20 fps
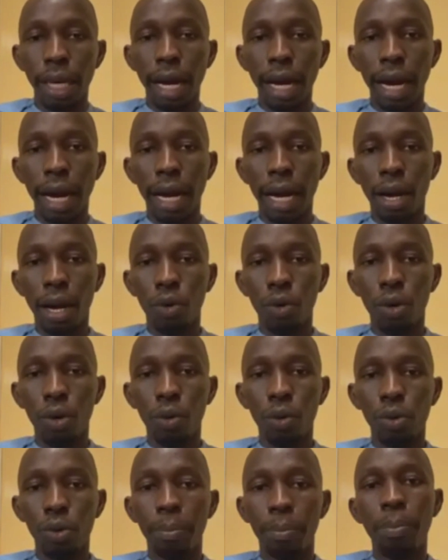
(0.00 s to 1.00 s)
how
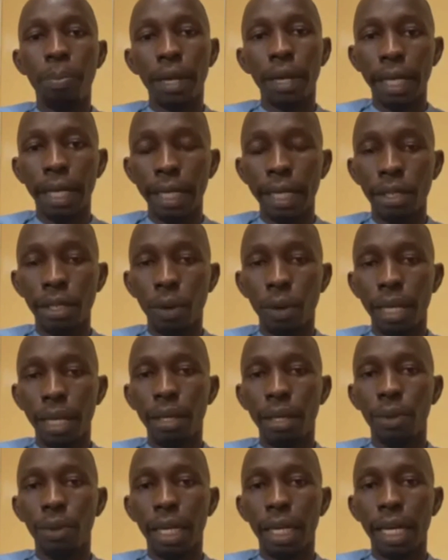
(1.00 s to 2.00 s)
we play the one they
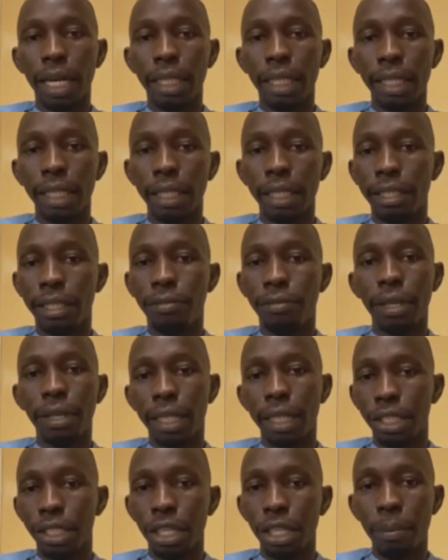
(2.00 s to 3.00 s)
win at the
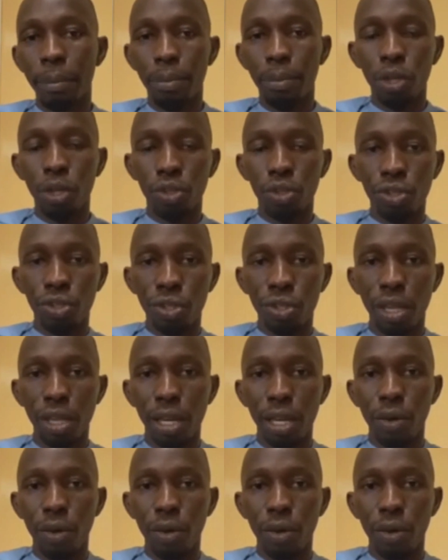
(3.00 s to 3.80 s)
defending champions,